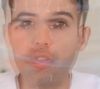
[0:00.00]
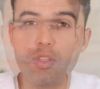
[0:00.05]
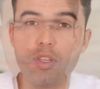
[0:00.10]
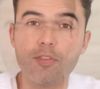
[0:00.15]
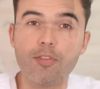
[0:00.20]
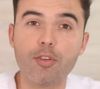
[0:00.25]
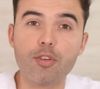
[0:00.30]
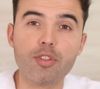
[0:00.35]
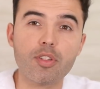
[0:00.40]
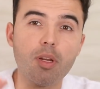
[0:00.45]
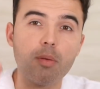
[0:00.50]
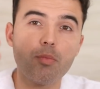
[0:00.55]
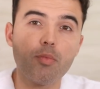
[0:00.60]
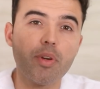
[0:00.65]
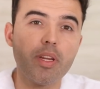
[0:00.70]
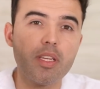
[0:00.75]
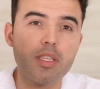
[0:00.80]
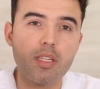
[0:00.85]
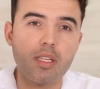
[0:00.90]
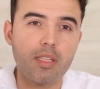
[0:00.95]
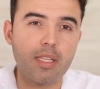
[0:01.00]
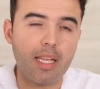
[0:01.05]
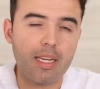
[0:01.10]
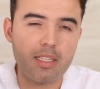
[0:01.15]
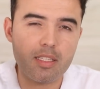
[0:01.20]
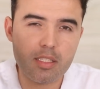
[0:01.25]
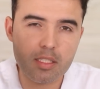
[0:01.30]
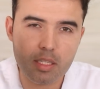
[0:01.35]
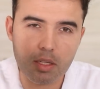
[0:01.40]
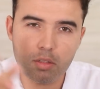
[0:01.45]
You see, for some reason
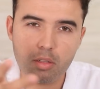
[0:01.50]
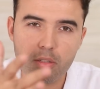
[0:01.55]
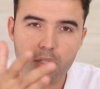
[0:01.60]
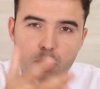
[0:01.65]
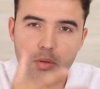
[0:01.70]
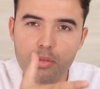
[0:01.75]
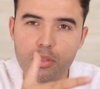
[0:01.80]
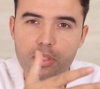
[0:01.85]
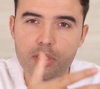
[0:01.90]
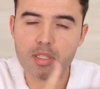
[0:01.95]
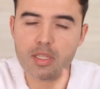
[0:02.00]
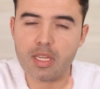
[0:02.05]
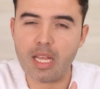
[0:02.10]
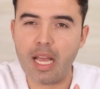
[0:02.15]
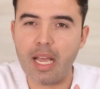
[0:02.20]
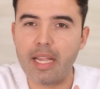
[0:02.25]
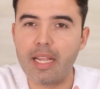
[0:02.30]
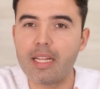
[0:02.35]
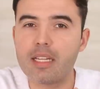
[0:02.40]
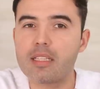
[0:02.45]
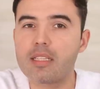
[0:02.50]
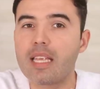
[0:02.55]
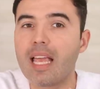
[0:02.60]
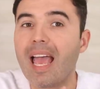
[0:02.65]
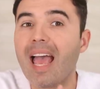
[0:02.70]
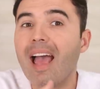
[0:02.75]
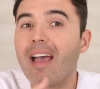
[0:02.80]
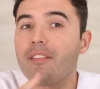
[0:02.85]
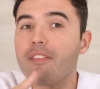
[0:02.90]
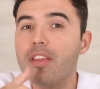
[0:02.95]
that is still unknown to science,
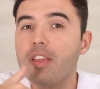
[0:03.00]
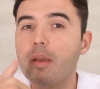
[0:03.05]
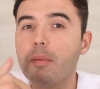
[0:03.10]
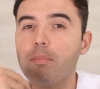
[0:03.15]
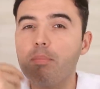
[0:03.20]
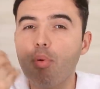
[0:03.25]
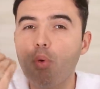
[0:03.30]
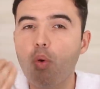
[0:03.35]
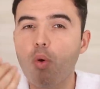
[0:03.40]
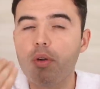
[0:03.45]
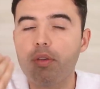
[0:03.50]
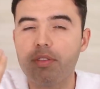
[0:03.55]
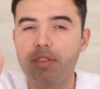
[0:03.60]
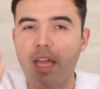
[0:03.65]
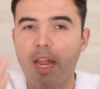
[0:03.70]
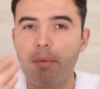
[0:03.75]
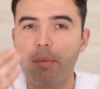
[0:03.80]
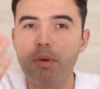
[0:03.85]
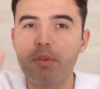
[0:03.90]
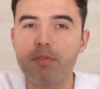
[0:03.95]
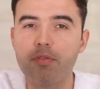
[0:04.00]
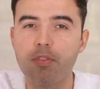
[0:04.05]
having a poor thyroid